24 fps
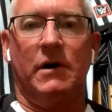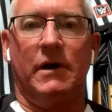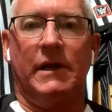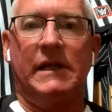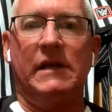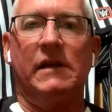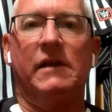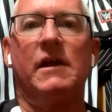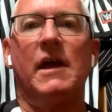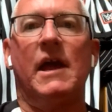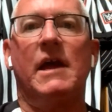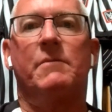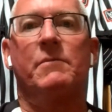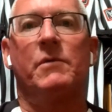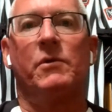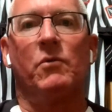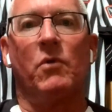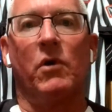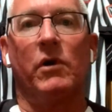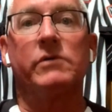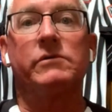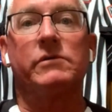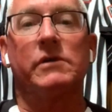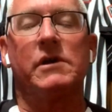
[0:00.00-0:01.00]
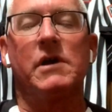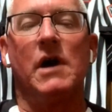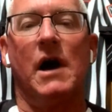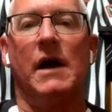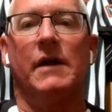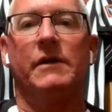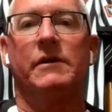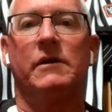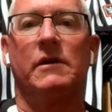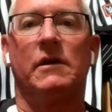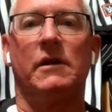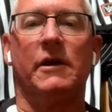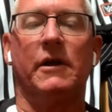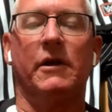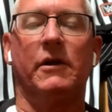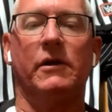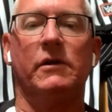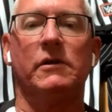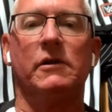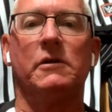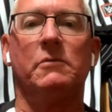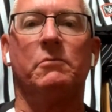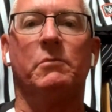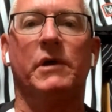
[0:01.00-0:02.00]
he came and worked the Continental
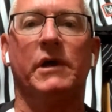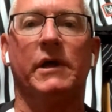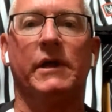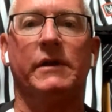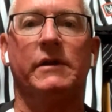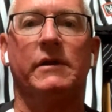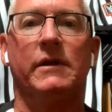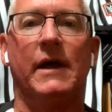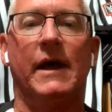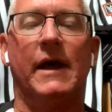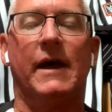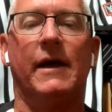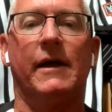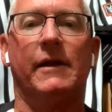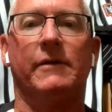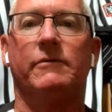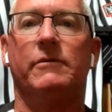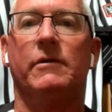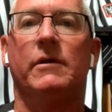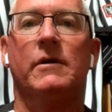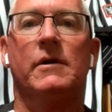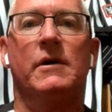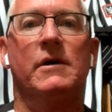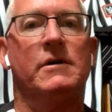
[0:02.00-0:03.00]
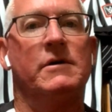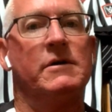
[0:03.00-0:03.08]
area a little bit, and